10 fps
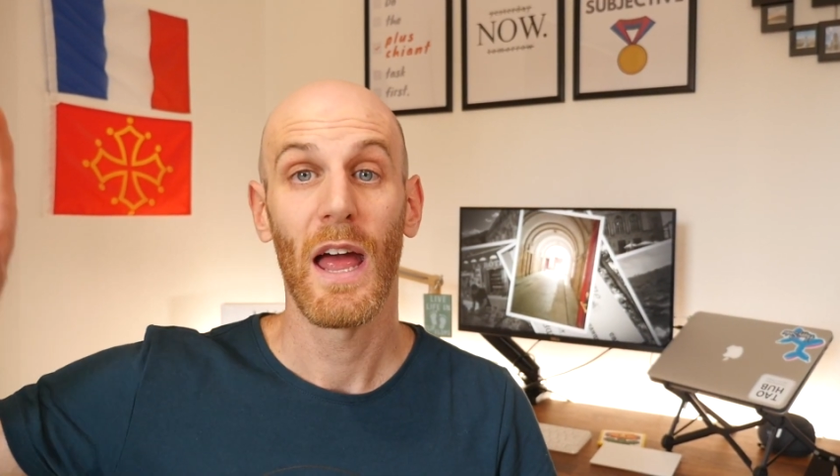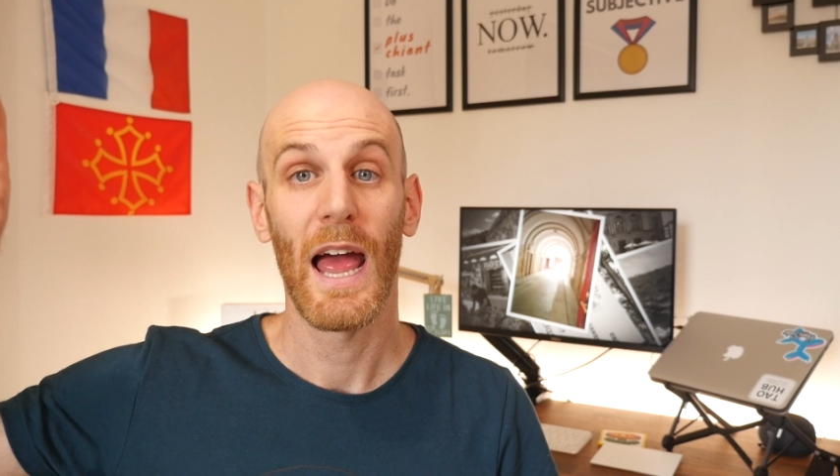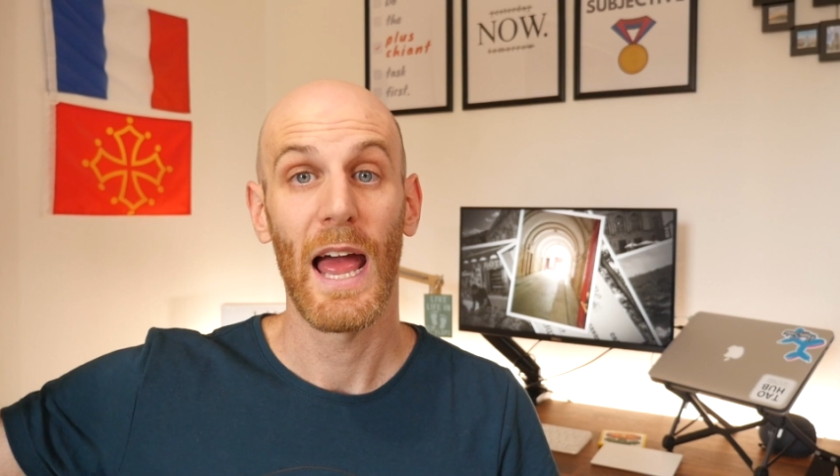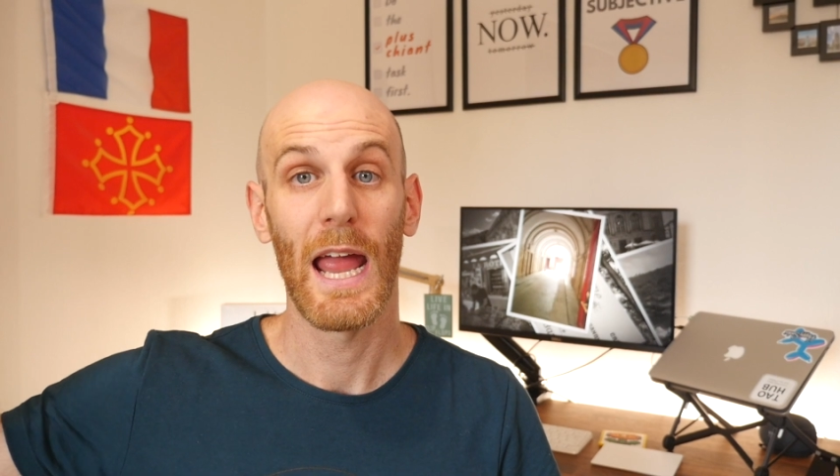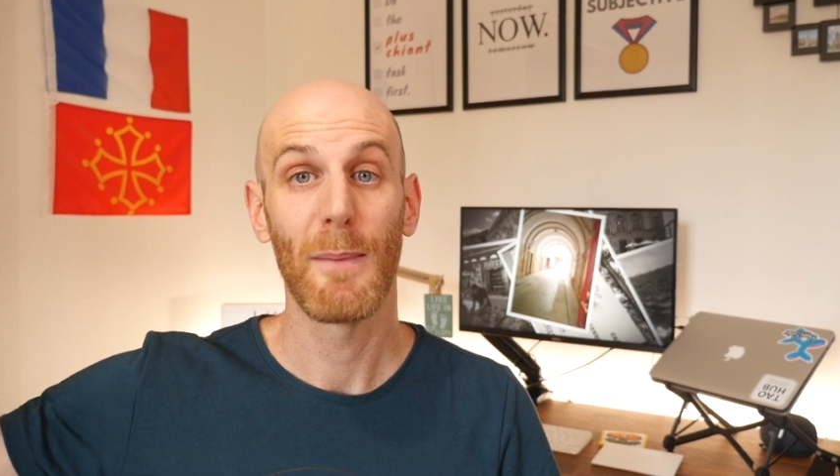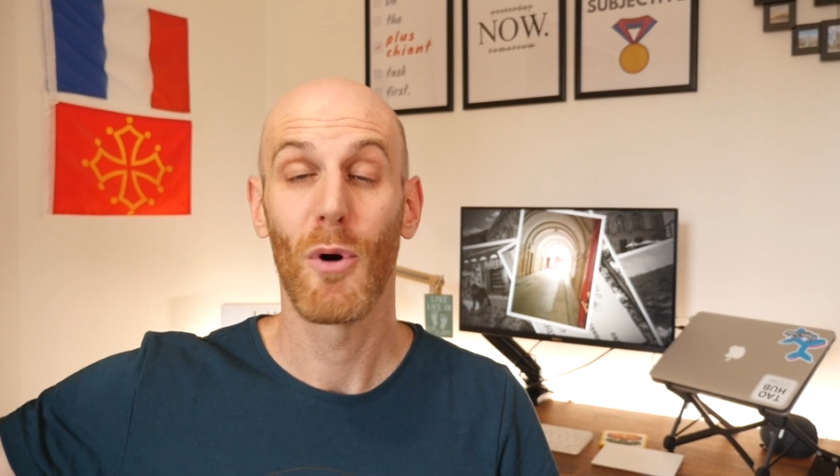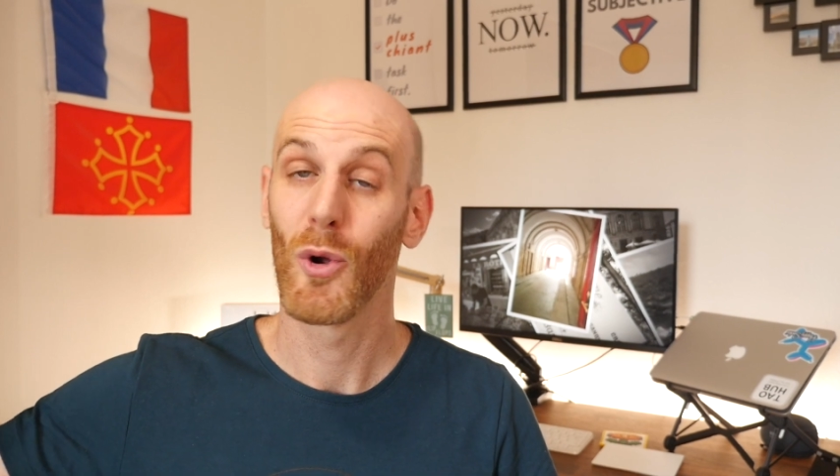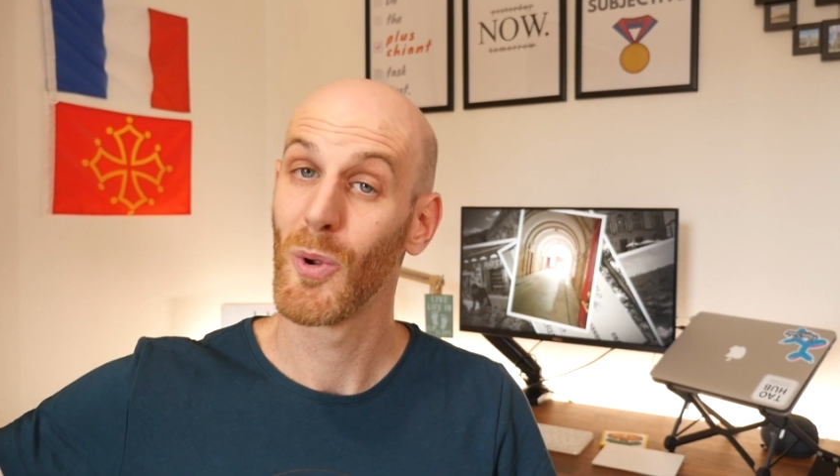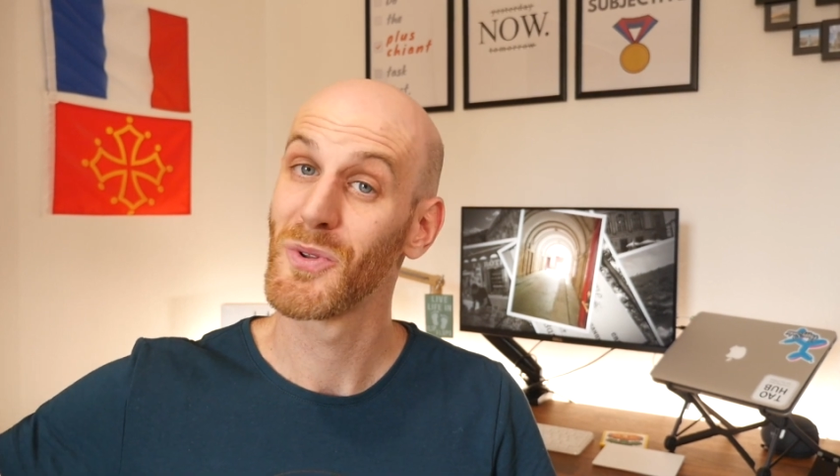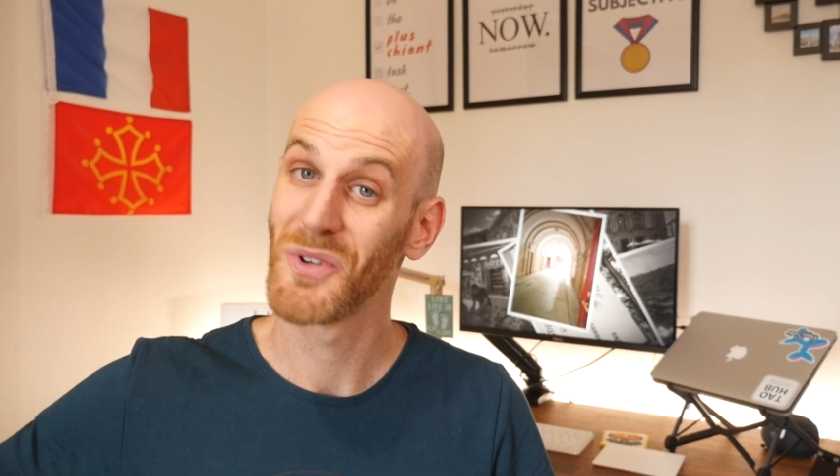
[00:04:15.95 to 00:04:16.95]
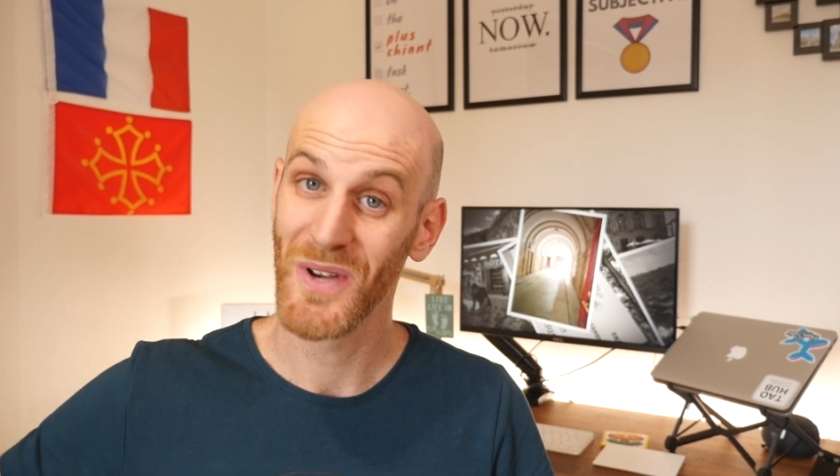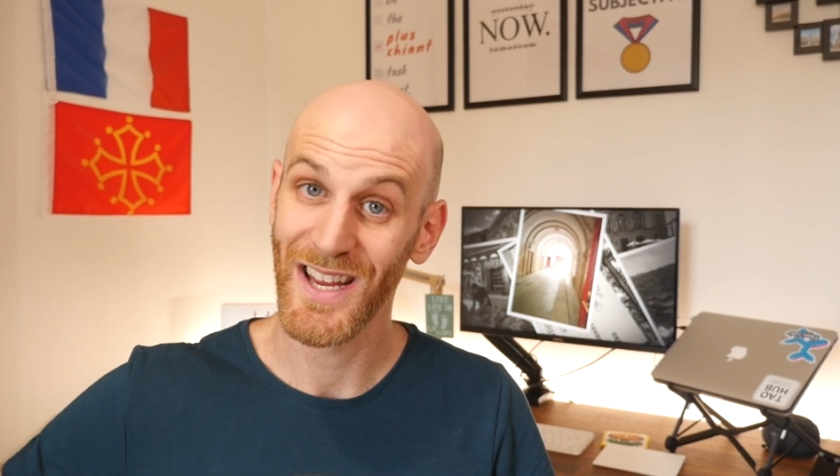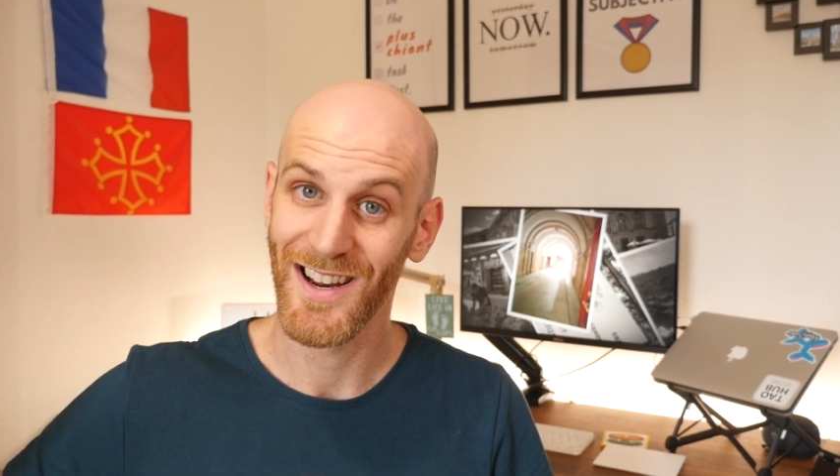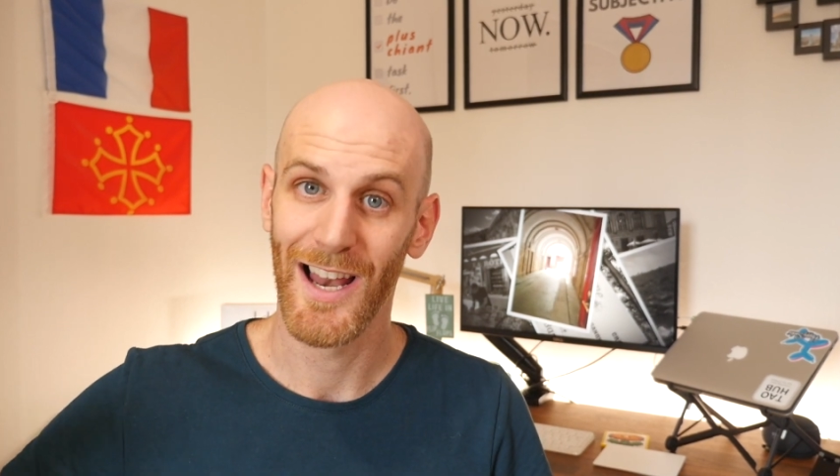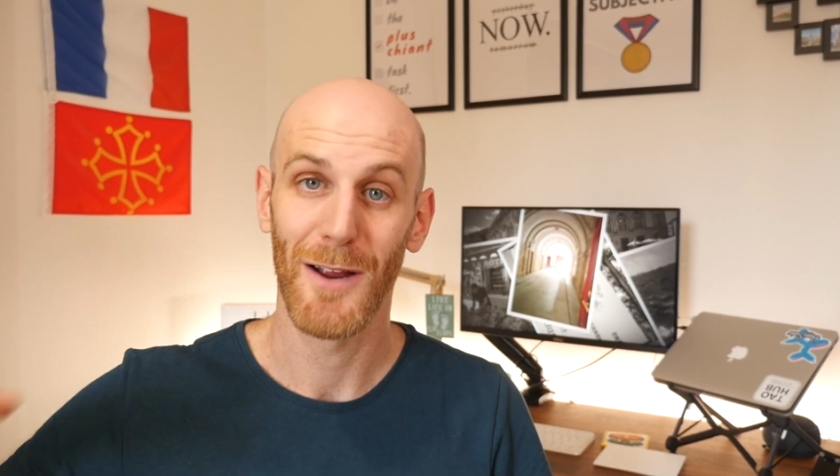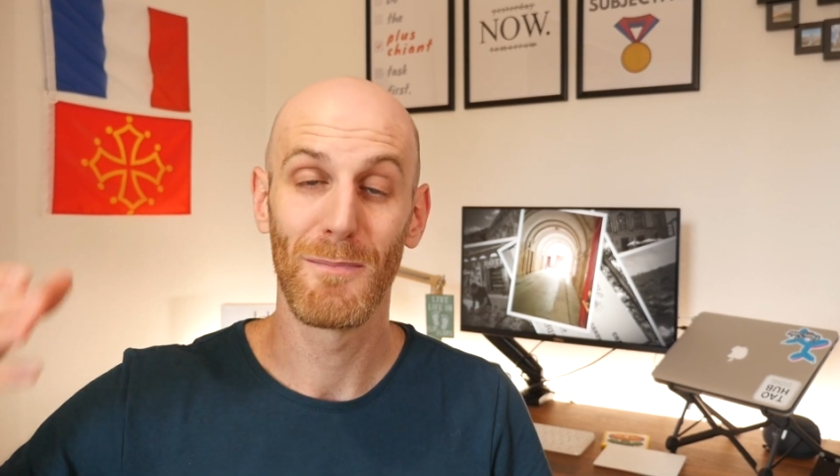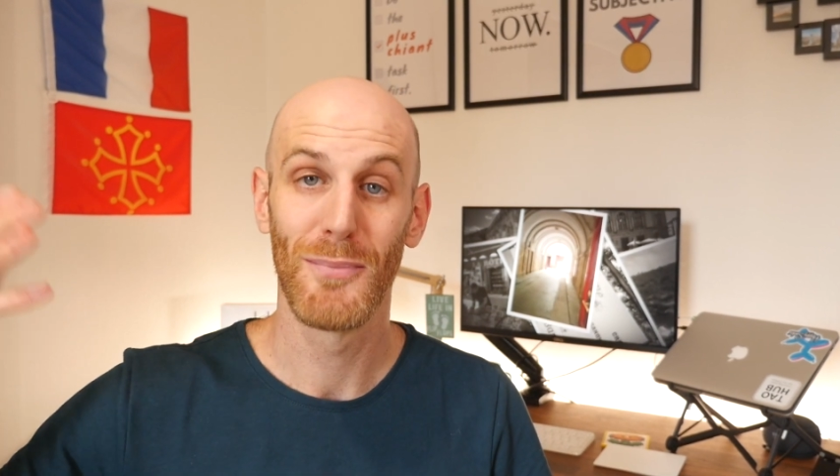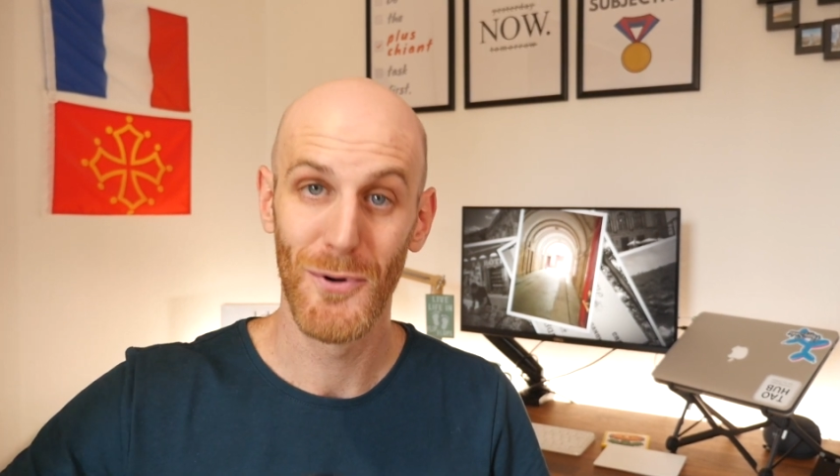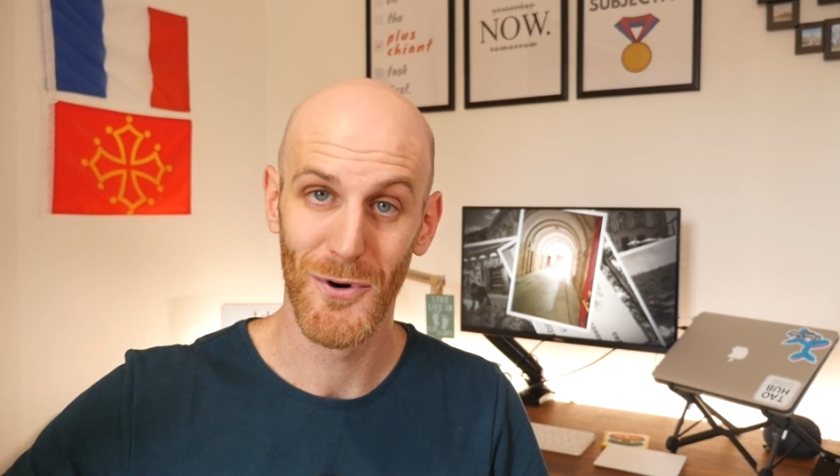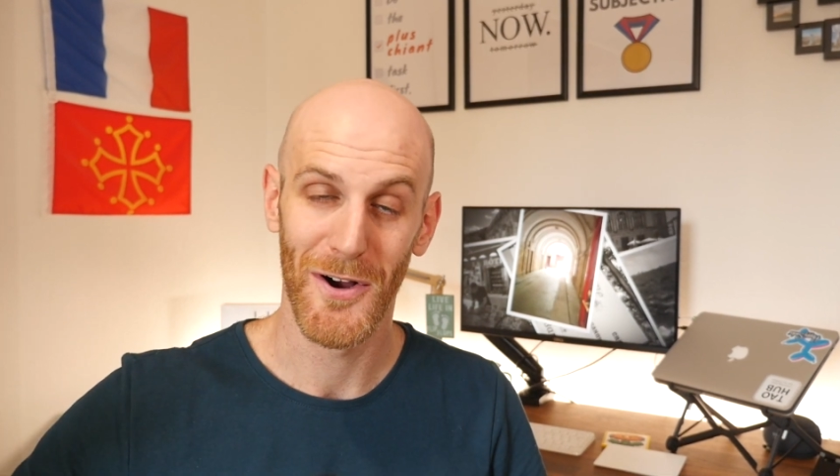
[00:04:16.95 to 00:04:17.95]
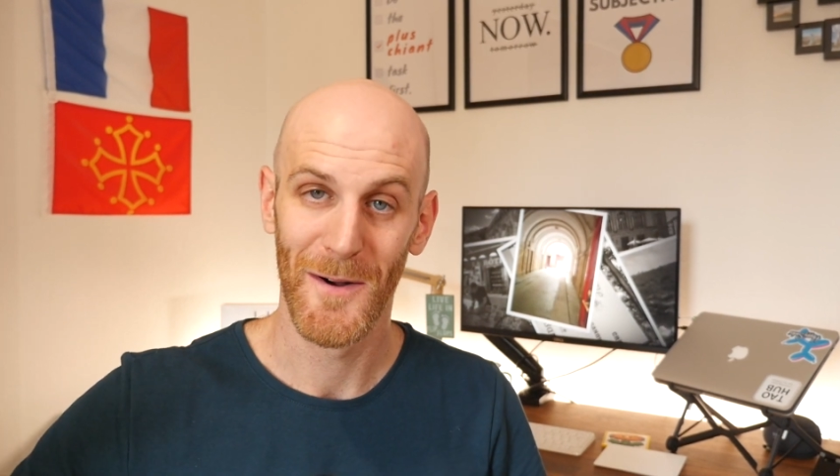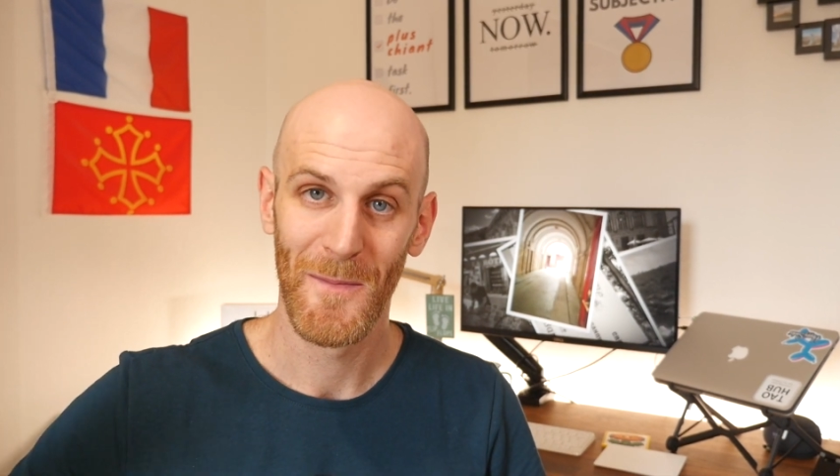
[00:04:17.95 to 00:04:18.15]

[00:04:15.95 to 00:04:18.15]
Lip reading: a pronom tonique like pour.